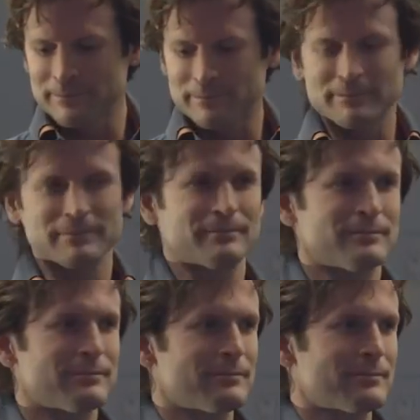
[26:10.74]

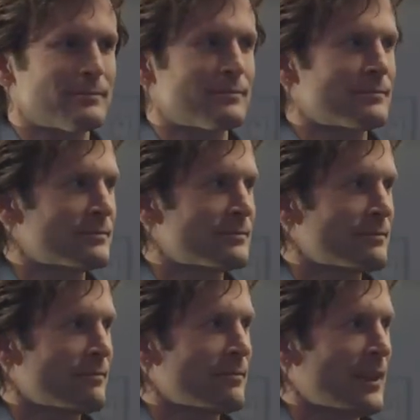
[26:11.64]

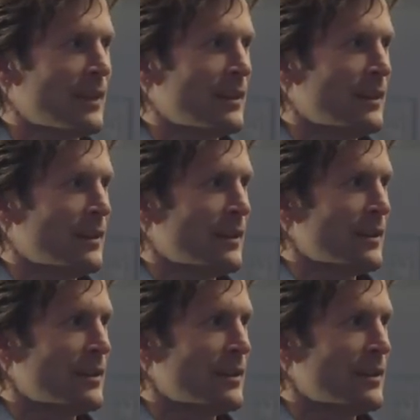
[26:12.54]
No one is speaking in this clip.